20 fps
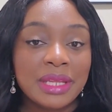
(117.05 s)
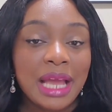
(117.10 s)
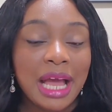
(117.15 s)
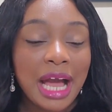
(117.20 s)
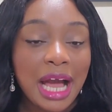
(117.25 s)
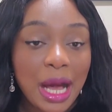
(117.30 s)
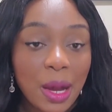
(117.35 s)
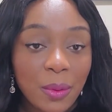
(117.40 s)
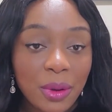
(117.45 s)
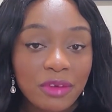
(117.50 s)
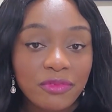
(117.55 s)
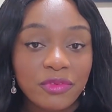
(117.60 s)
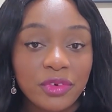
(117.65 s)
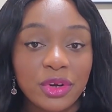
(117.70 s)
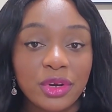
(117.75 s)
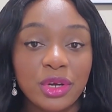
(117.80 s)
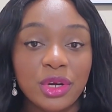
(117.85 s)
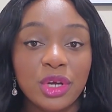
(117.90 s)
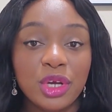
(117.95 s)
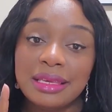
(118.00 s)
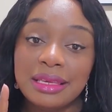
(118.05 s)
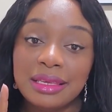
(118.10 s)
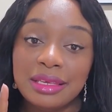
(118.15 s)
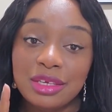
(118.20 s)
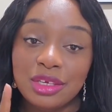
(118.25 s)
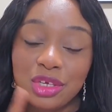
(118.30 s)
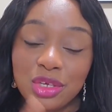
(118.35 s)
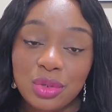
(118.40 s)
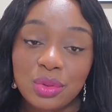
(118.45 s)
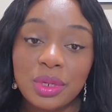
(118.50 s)
However,
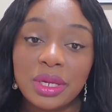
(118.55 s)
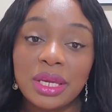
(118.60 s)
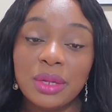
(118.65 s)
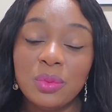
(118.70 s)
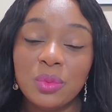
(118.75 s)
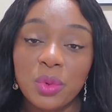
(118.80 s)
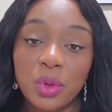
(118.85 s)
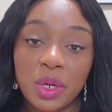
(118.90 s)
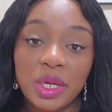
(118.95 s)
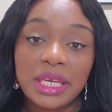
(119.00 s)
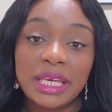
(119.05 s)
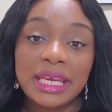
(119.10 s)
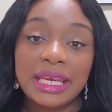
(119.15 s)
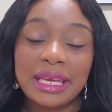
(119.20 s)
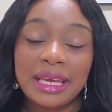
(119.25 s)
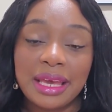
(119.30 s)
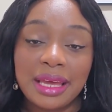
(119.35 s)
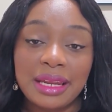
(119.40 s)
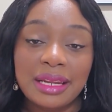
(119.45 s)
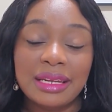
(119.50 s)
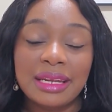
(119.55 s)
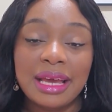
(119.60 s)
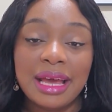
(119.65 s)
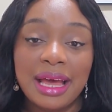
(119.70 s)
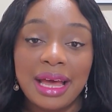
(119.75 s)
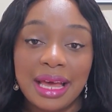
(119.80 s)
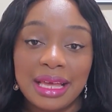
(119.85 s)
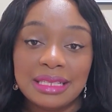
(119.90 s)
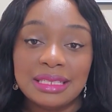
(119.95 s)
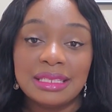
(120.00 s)
you can work in Canada
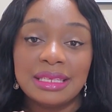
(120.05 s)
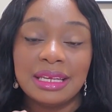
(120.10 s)
as